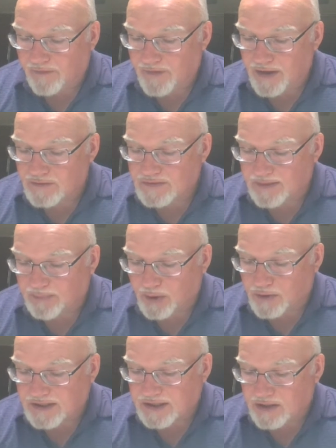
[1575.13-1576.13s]
on
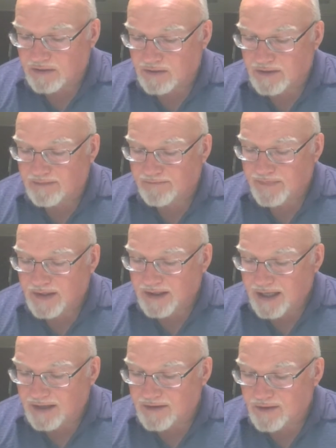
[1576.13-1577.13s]
those that persecuted
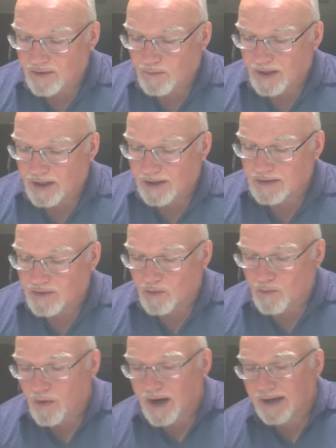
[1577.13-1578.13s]
them, and they're
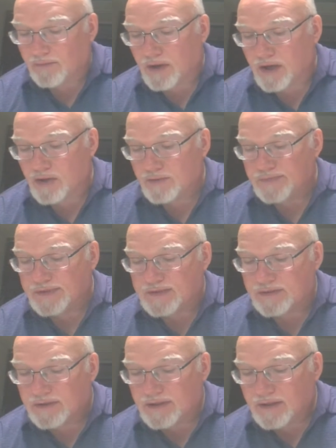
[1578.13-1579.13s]
wearing their white
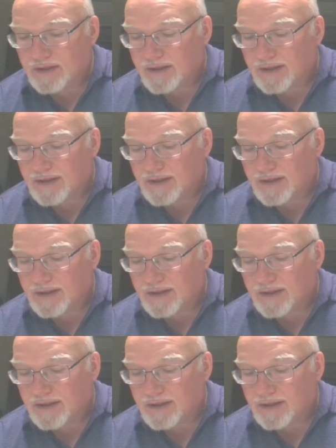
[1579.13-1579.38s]
robes.